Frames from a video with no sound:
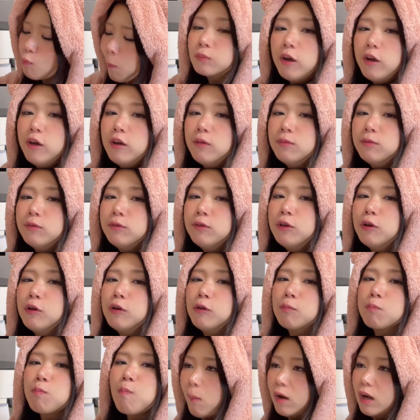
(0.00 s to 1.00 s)
Even
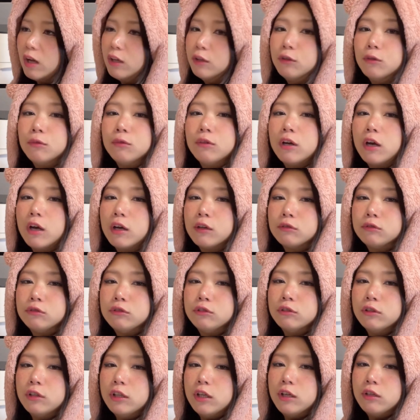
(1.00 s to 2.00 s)
though I don't like
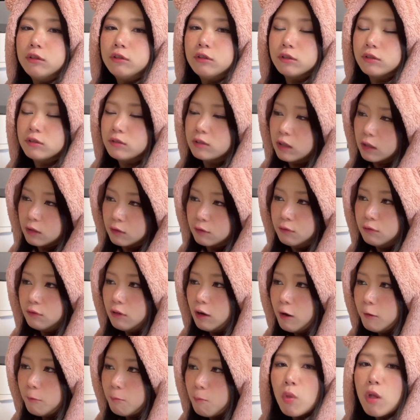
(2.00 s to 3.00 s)
to eat the sakura,
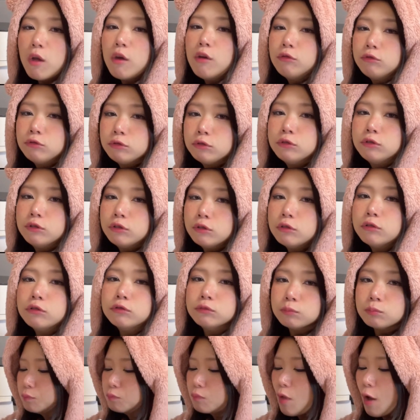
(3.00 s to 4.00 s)
it
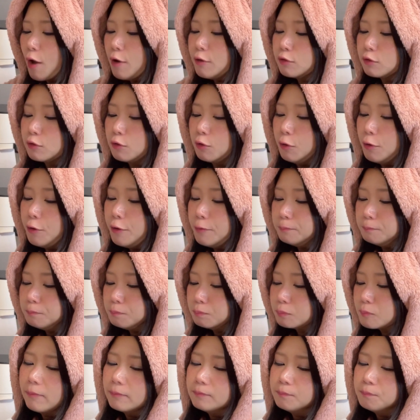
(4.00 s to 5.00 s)
still tastes good.
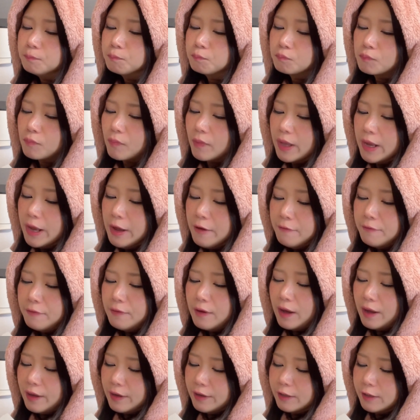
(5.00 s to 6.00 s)
If
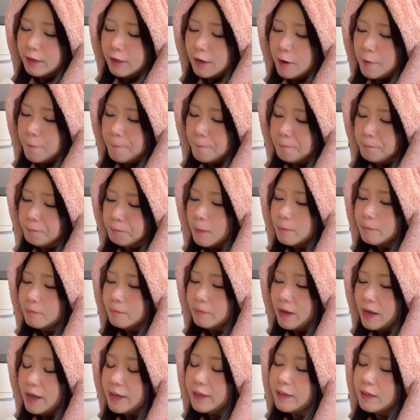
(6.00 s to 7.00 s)
I can
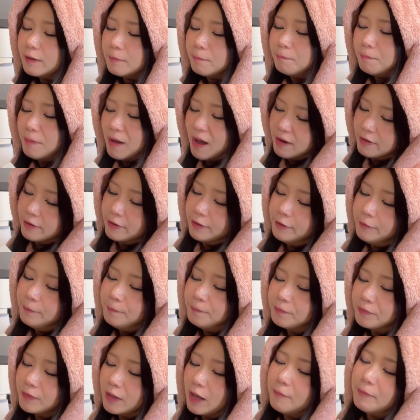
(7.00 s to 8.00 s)
make it better,
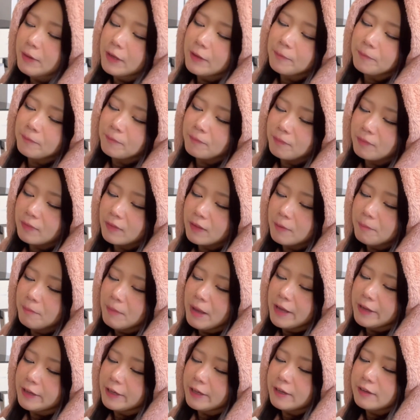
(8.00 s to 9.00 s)
I mean,
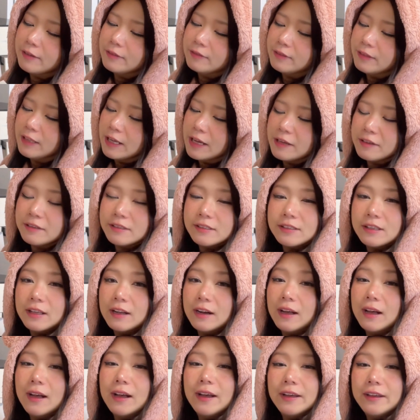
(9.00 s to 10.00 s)
make it things
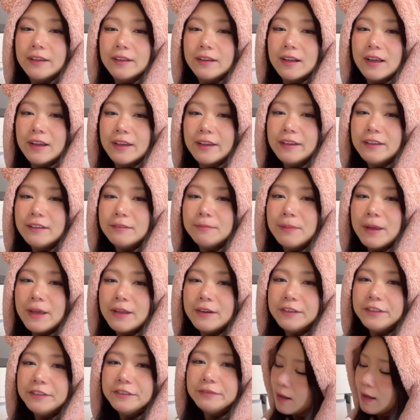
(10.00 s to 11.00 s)
that I like
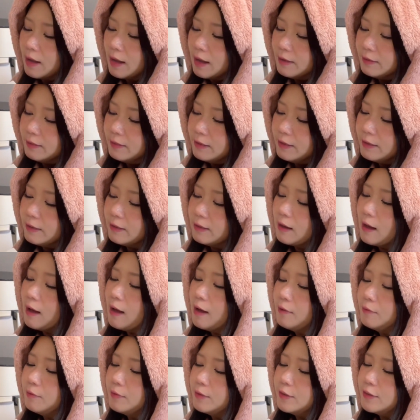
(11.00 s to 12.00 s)
better, I think
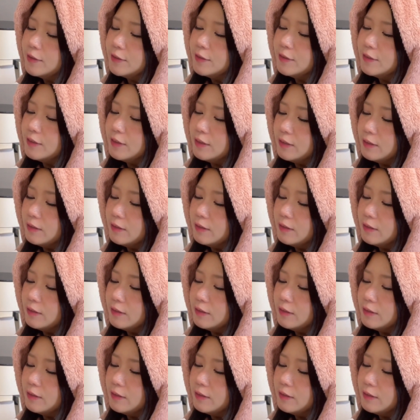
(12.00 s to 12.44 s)
I wouldn't